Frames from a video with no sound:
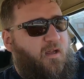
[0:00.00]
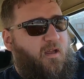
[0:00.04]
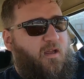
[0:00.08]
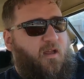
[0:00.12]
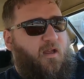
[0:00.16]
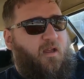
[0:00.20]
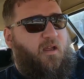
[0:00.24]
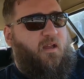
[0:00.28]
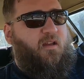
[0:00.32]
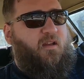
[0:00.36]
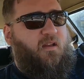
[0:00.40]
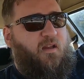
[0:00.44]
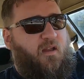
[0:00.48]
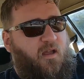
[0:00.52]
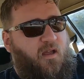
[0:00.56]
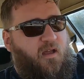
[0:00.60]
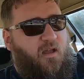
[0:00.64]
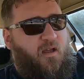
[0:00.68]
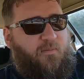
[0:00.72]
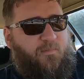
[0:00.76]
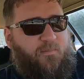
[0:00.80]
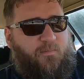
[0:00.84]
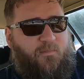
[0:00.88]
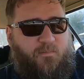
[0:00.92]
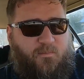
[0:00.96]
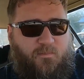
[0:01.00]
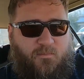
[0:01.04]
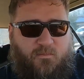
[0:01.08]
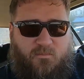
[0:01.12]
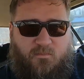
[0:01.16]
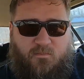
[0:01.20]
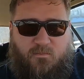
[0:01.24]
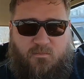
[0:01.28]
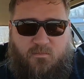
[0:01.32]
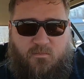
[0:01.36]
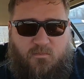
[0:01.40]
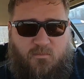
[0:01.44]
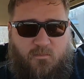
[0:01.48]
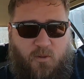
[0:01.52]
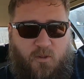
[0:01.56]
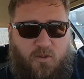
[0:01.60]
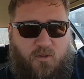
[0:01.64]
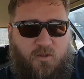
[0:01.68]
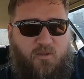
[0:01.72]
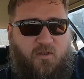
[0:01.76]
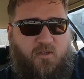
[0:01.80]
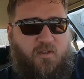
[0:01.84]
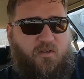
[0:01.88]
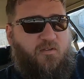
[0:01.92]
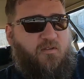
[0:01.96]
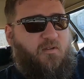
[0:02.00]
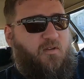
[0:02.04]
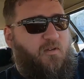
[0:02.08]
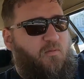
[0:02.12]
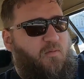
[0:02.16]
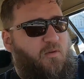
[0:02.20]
And we'll do this.